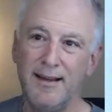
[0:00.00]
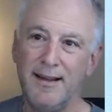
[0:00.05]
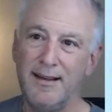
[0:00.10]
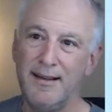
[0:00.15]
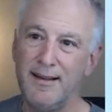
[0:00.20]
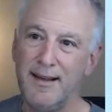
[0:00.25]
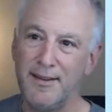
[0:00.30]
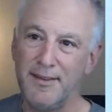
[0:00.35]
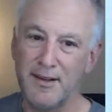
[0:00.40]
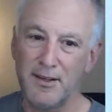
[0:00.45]

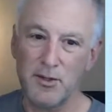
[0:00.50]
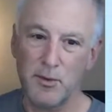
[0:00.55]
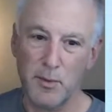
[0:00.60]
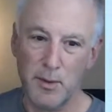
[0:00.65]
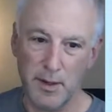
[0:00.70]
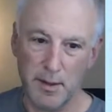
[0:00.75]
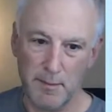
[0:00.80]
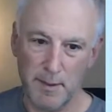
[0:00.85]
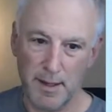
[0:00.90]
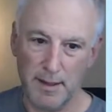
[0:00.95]
Nothing to
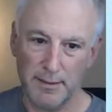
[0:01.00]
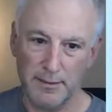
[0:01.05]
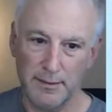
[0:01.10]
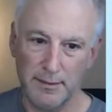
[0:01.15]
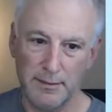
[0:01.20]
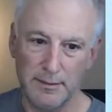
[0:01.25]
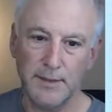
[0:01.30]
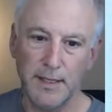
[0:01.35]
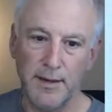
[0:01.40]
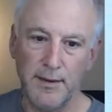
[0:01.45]
worry about.
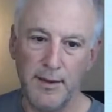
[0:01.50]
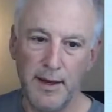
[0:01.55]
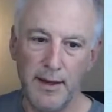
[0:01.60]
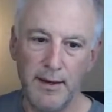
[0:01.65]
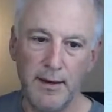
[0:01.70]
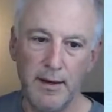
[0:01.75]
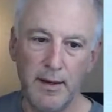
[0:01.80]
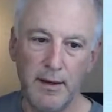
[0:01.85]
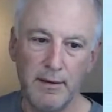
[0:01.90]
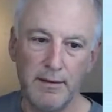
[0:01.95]
And
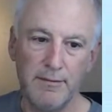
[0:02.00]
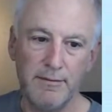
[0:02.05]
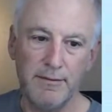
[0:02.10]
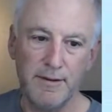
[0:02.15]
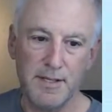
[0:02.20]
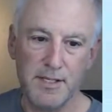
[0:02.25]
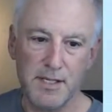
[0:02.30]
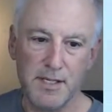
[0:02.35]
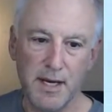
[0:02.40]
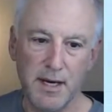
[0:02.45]
then for
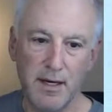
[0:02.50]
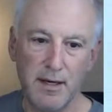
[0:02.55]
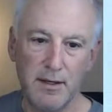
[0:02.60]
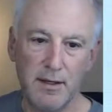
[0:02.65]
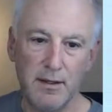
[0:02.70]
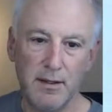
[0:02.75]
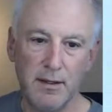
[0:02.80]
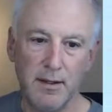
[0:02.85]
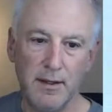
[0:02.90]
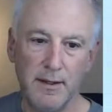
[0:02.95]

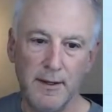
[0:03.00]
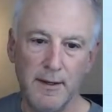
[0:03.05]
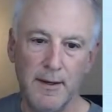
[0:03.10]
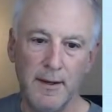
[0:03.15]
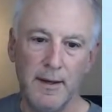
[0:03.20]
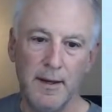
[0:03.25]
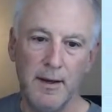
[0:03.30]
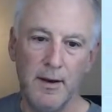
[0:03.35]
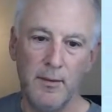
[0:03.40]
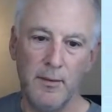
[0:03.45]
sale,
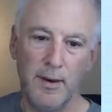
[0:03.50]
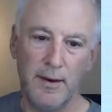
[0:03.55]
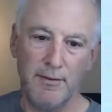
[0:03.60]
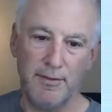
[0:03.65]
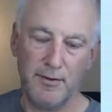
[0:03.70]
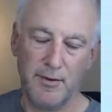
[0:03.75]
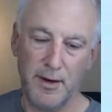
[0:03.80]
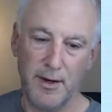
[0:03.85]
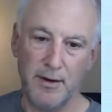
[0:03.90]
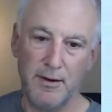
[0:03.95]
we have
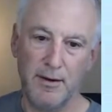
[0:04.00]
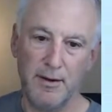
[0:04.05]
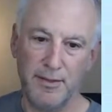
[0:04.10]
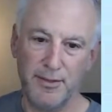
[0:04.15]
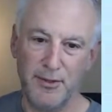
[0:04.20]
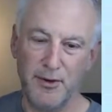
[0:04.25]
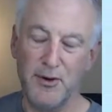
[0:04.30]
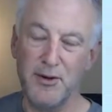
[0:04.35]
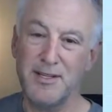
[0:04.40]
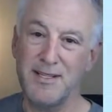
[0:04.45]

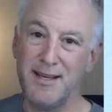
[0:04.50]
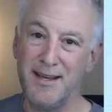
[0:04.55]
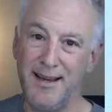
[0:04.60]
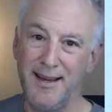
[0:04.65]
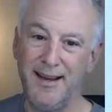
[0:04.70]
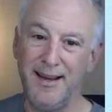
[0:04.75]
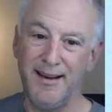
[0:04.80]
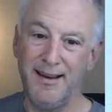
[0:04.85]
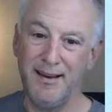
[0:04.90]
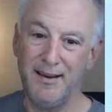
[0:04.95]

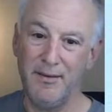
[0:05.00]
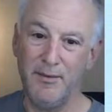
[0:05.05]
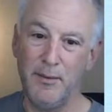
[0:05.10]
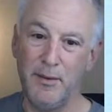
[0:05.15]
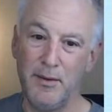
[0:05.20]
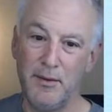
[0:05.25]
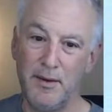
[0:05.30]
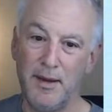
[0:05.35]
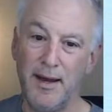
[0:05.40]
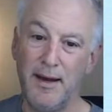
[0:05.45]
313. We
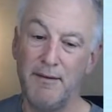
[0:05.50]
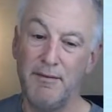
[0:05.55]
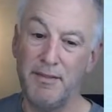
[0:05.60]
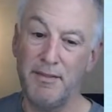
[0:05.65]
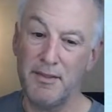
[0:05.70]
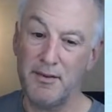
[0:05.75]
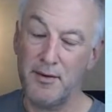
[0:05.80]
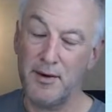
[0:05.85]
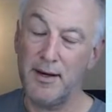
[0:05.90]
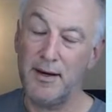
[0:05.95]
only have
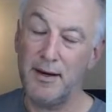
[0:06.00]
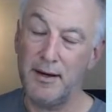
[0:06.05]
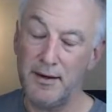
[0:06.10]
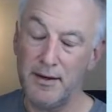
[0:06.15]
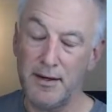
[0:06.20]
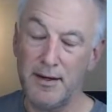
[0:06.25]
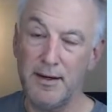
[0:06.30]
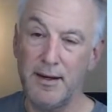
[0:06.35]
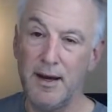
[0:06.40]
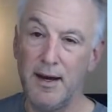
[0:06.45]

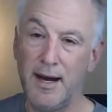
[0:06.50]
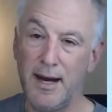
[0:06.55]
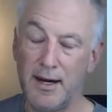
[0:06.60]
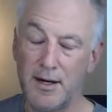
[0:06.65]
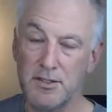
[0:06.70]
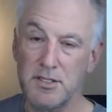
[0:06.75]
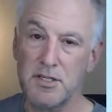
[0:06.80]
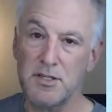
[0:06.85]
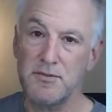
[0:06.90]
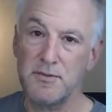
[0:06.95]
300
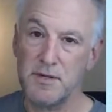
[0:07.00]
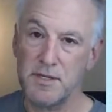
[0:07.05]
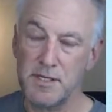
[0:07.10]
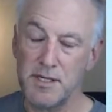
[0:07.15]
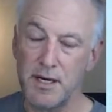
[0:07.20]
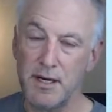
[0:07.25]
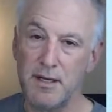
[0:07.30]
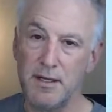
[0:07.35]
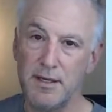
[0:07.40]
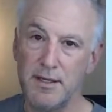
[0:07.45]
houses for
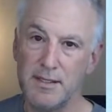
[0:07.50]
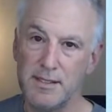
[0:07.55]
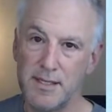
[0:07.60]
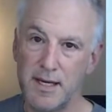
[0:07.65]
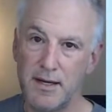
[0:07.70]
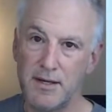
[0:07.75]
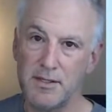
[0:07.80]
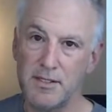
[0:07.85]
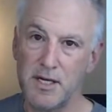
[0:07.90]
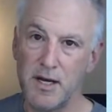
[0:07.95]
sale in San
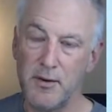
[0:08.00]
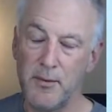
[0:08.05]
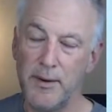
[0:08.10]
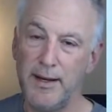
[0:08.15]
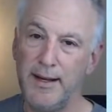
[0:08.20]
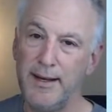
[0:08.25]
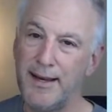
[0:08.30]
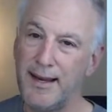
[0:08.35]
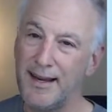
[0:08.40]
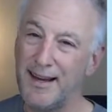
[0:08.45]
Jose. We
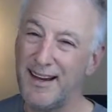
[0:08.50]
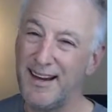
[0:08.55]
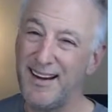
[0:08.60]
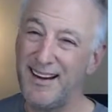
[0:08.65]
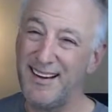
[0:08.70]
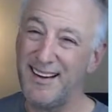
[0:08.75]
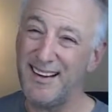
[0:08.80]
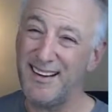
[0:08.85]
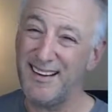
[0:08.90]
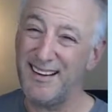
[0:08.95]
need like
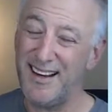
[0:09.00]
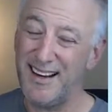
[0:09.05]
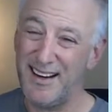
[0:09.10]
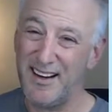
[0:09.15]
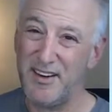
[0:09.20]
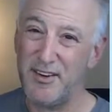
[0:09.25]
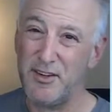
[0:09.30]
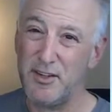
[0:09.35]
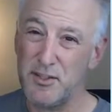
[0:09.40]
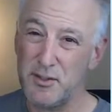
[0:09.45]

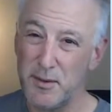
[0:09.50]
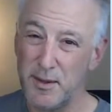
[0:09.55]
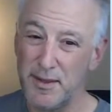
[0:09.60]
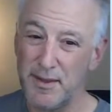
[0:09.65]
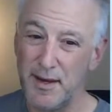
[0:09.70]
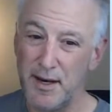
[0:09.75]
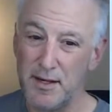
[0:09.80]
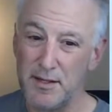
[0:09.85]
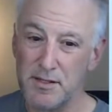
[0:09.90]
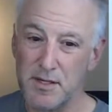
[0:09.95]
900 to
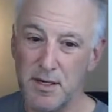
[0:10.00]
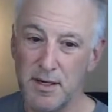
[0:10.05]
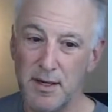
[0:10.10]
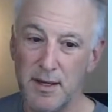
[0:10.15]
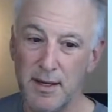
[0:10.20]
1,000.